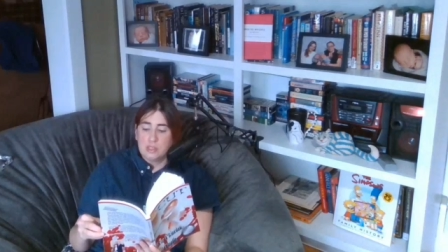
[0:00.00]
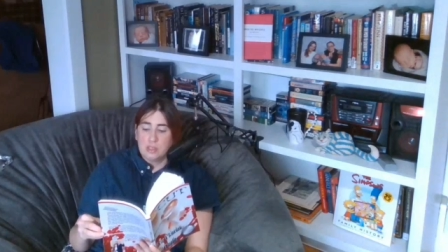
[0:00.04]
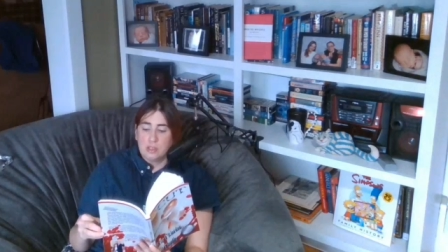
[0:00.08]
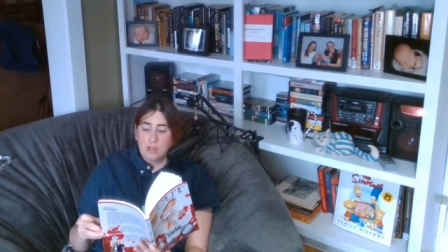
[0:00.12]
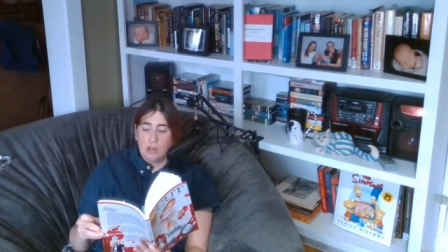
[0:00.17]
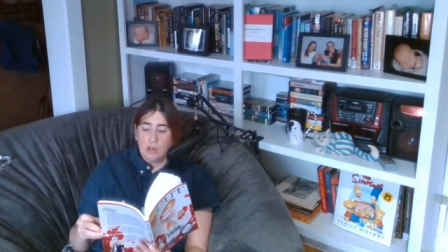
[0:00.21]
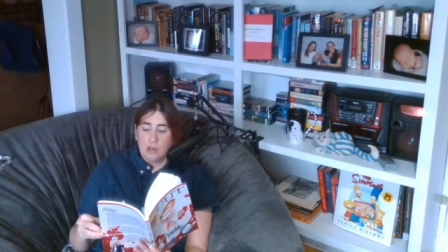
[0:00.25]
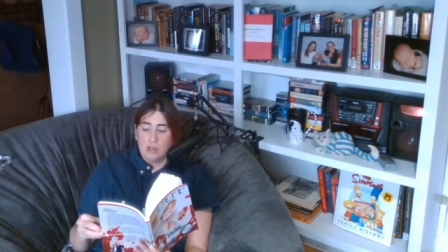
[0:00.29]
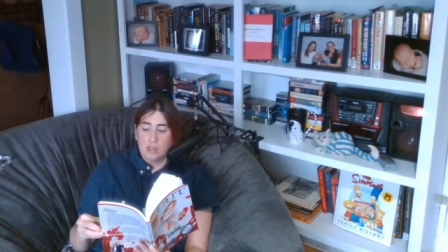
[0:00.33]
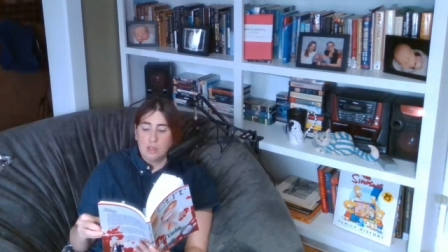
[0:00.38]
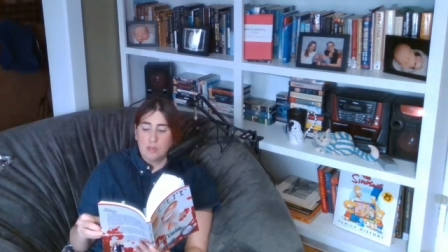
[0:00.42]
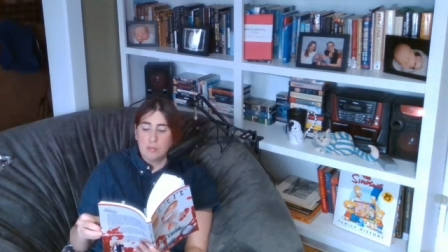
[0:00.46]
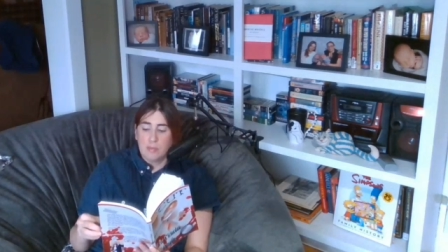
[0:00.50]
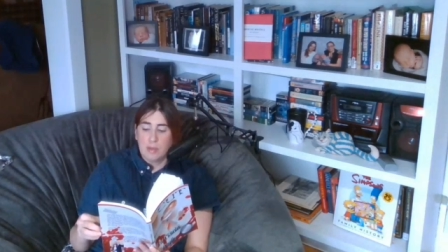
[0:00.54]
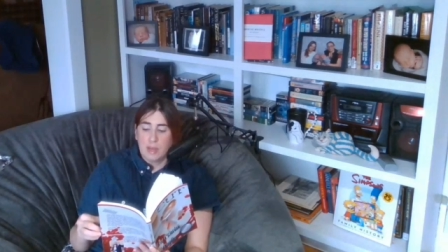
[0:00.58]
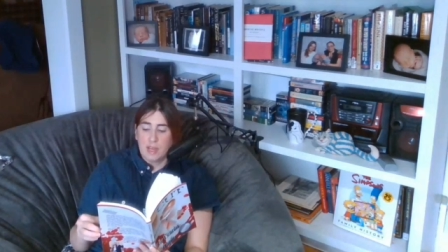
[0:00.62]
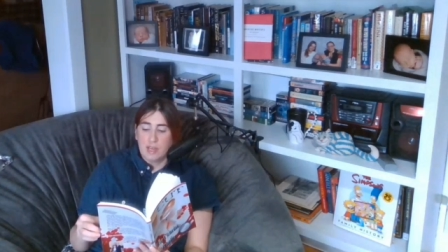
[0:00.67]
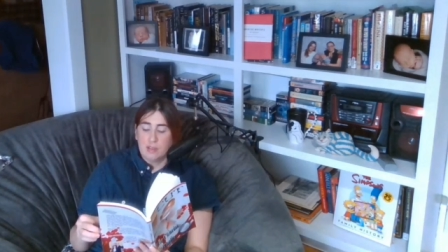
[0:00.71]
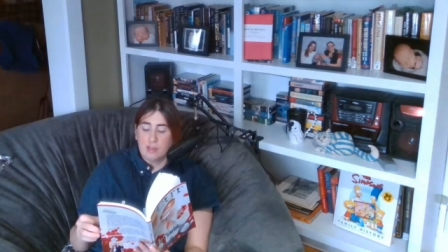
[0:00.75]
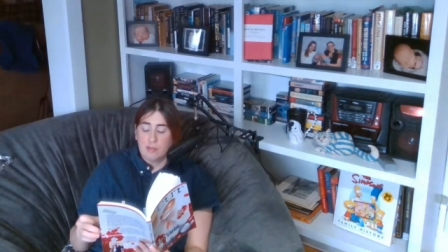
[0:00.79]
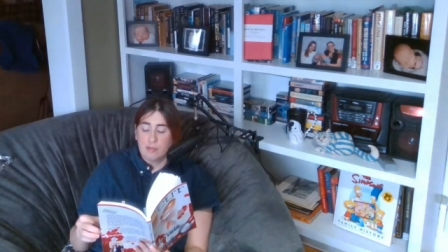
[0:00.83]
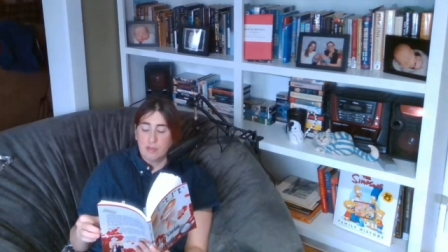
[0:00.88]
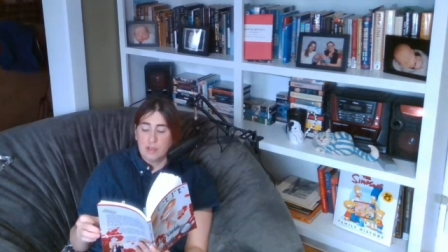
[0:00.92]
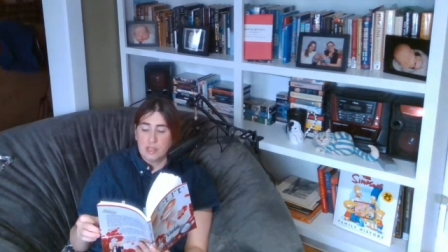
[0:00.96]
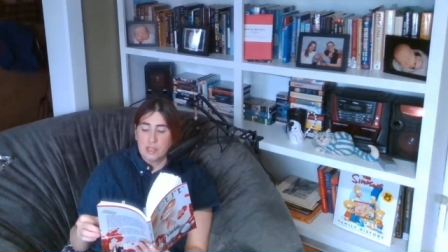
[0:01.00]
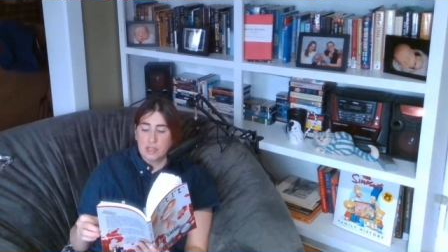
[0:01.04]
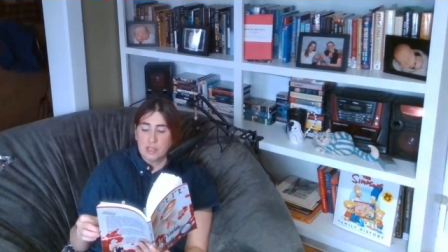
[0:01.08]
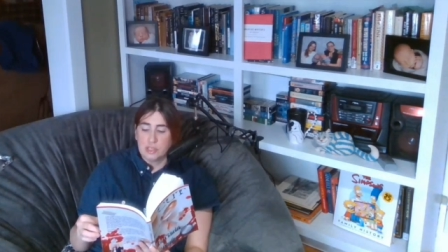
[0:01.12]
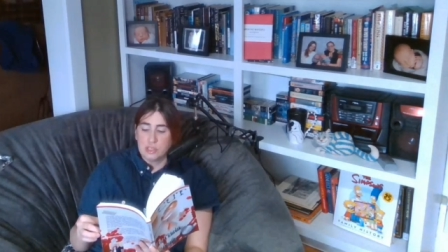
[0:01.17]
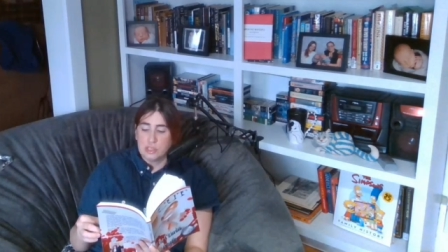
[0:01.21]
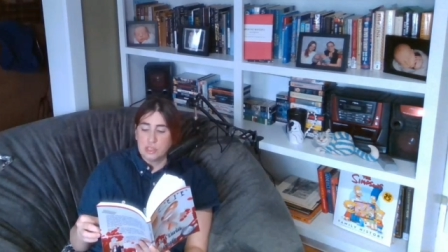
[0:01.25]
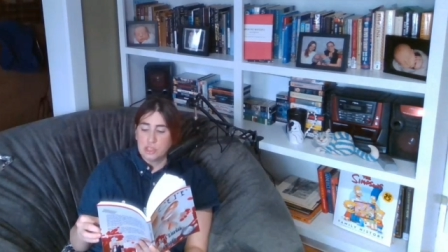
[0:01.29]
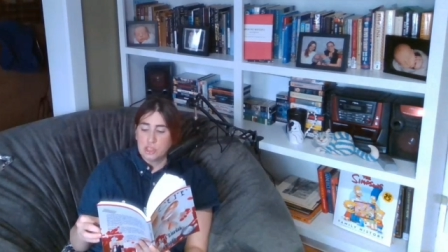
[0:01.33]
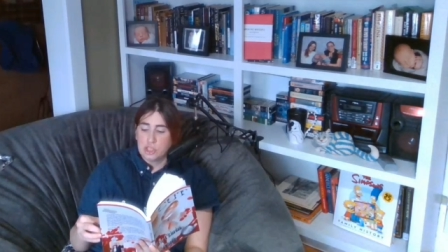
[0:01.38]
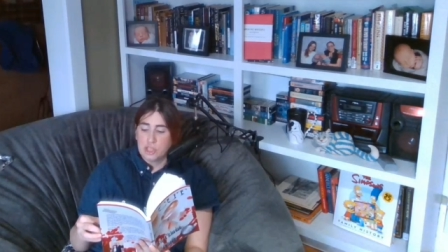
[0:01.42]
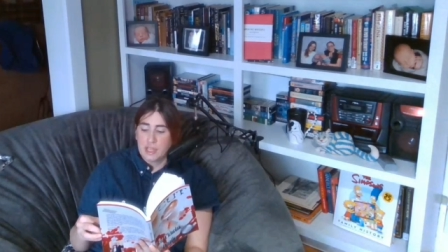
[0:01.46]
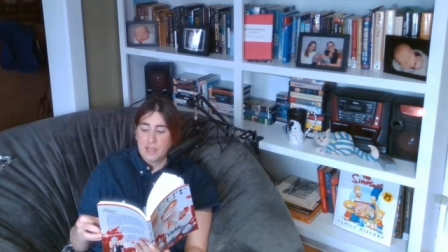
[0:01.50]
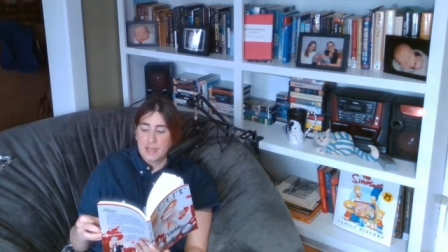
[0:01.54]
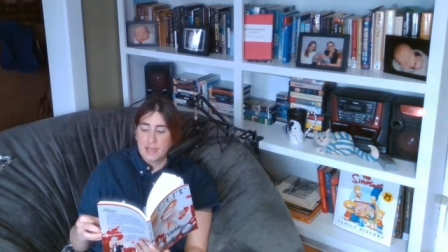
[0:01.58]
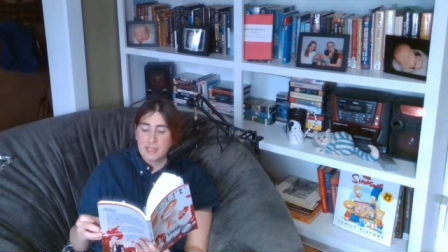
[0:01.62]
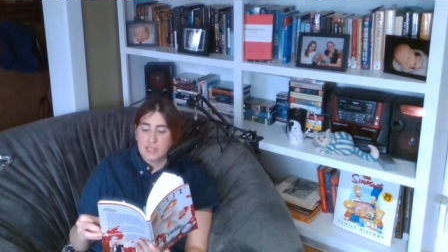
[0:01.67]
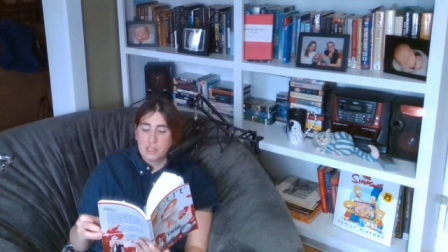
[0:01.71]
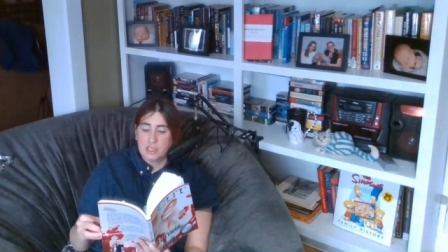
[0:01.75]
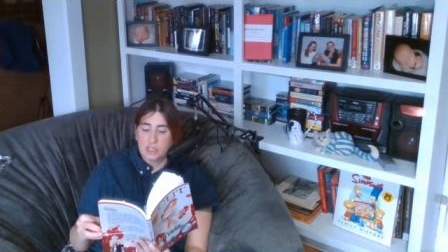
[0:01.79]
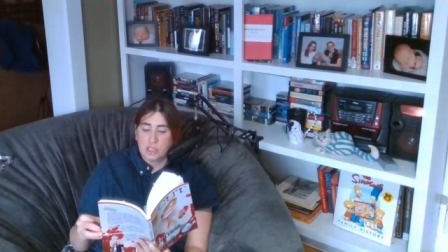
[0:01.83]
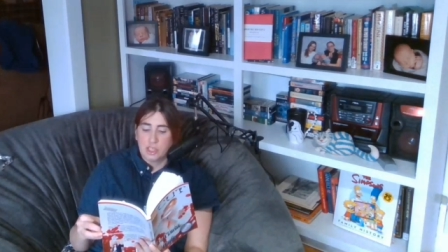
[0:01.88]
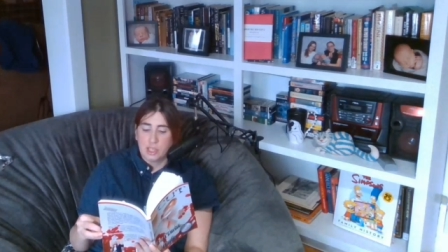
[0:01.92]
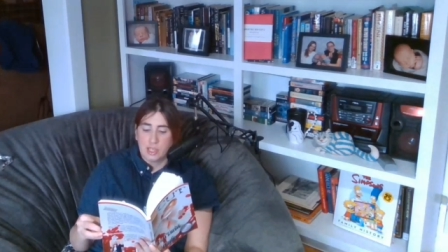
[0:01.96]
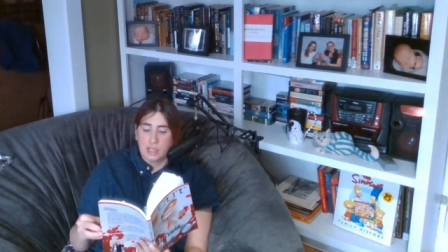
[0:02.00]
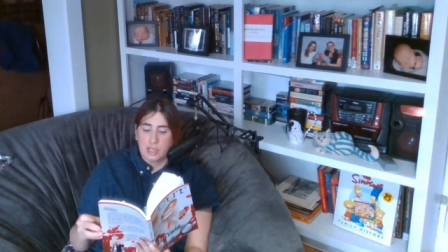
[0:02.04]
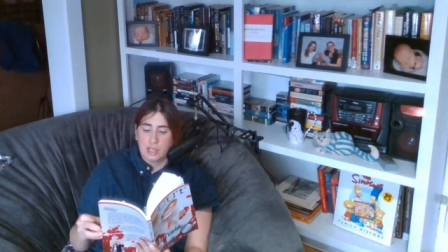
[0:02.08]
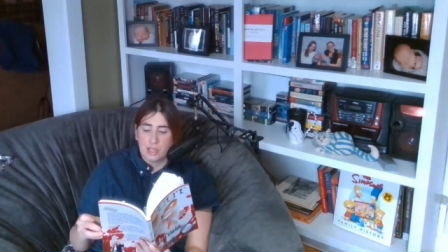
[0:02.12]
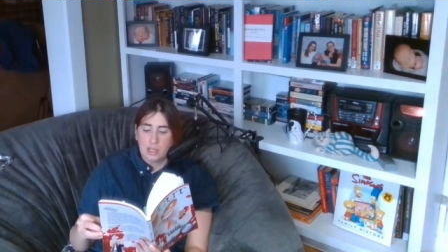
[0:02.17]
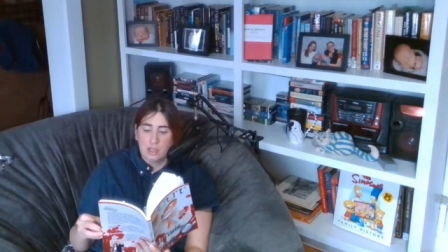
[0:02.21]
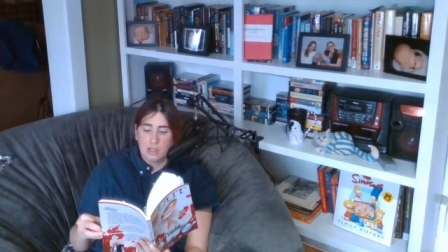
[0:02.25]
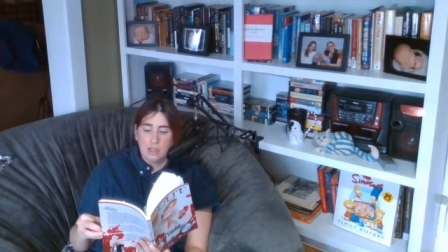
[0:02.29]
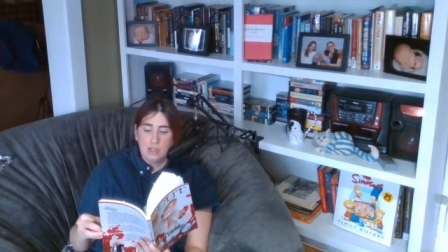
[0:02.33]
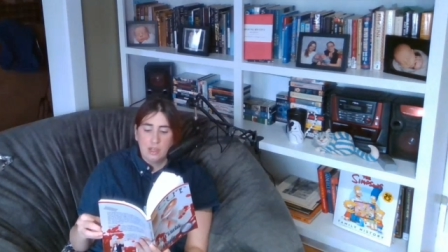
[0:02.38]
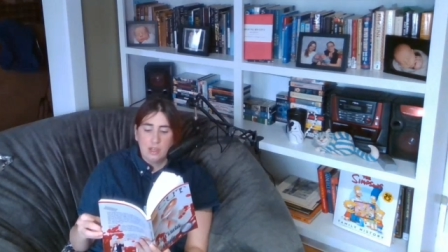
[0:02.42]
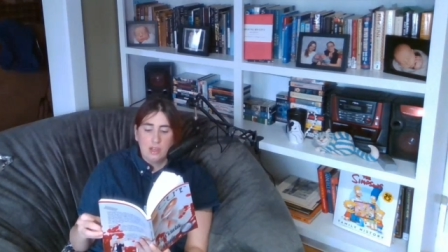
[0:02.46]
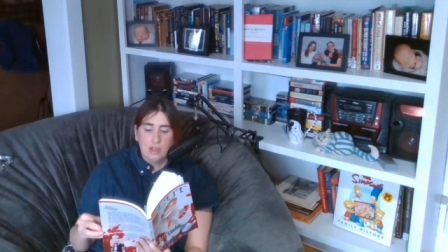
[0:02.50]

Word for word: long, pale fingers, she added gently,